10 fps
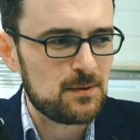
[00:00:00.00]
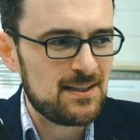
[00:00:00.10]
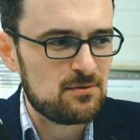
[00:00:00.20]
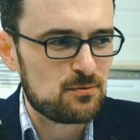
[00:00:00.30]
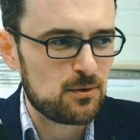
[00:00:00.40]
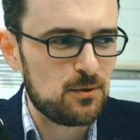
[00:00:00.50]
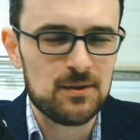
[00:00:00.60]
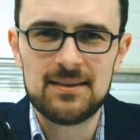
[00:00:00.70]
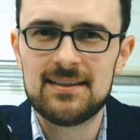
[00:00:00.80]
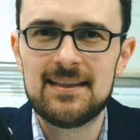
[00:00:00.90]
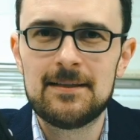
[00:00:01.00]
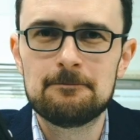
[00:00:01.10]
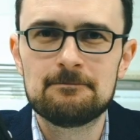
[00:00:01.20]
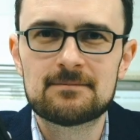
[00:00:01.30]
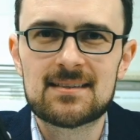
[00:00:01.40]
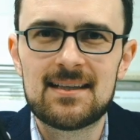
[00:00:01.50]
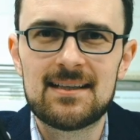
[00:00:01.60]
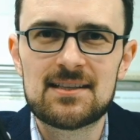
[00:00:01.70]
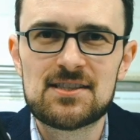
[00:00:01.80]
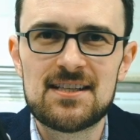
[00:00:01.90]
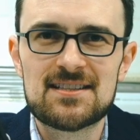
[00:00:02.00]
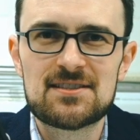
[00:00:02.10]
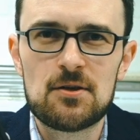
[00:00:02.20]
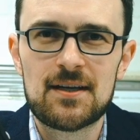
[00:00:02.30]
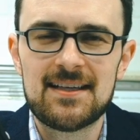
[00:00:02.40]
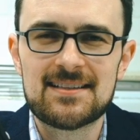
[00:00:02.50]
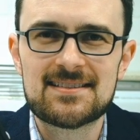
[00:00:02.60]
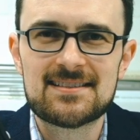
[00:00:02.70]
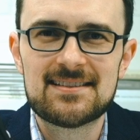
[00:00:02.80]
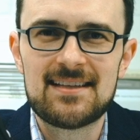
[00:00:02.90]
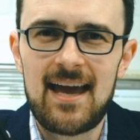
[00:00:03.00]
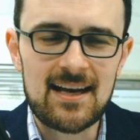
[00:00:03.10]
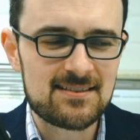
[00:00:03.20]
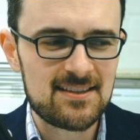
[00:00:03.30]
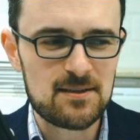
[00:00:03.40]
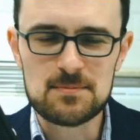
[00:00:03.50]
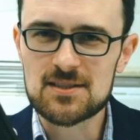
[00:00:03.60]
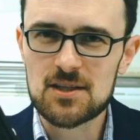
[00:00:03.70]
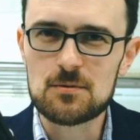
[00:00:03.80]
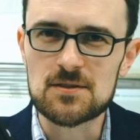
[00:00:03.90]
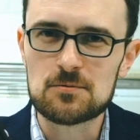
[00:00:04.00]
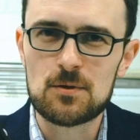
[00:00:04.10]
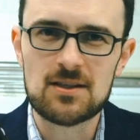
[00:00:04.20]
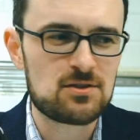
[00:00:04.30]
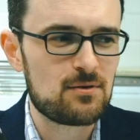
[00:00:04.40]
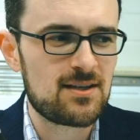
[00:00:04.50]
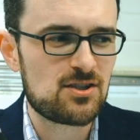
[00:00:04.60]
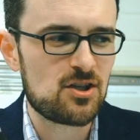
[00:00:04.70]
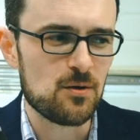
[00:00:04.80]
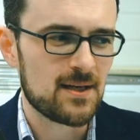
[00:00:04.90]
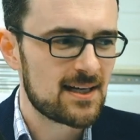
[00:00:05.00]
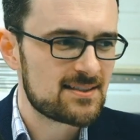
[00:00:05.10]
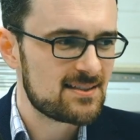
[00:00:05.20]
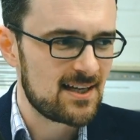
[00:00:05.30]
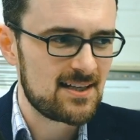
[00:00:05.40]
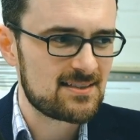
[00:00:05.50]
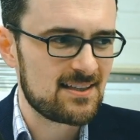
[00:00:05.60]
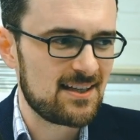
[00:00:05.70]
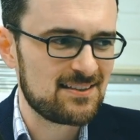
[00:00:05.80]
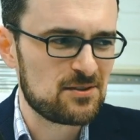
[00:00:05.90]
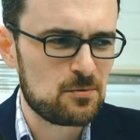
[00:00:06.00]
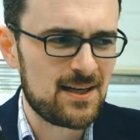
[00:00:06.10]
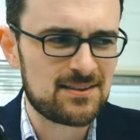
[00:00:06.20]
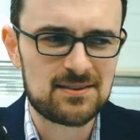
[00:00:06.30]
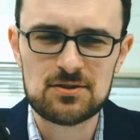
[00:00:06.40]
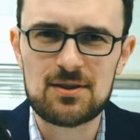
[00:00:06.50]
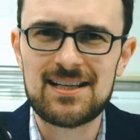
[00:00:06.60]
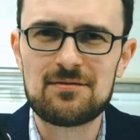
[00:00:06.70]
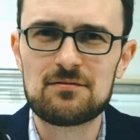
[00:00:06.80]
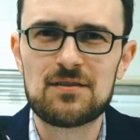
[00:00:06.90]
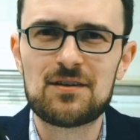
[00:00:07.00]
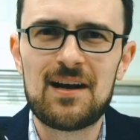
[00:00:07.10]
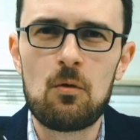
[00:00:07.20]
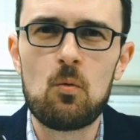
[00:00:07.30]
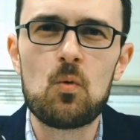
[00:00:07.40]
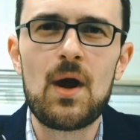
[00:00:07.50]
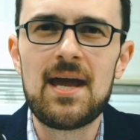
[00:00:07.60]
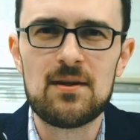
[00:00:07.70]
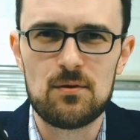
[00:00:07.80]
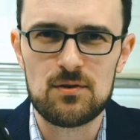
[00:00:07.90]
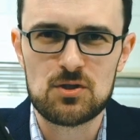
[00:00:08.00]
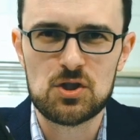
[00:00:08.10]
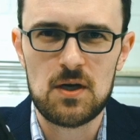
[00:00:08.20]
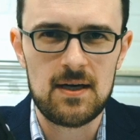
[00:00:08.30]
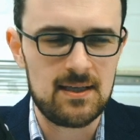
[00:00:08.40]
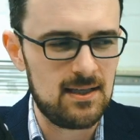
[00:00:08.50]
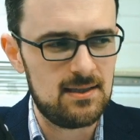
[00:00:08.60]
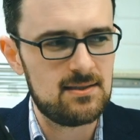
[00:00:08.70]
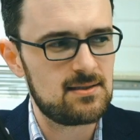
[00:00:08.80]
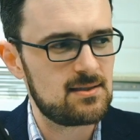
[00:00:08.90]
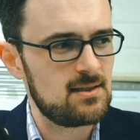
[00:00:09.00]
drawn sheer stockings actually obscures what it's trying to show. It actually takes a little while to try and even figure out where the chart is,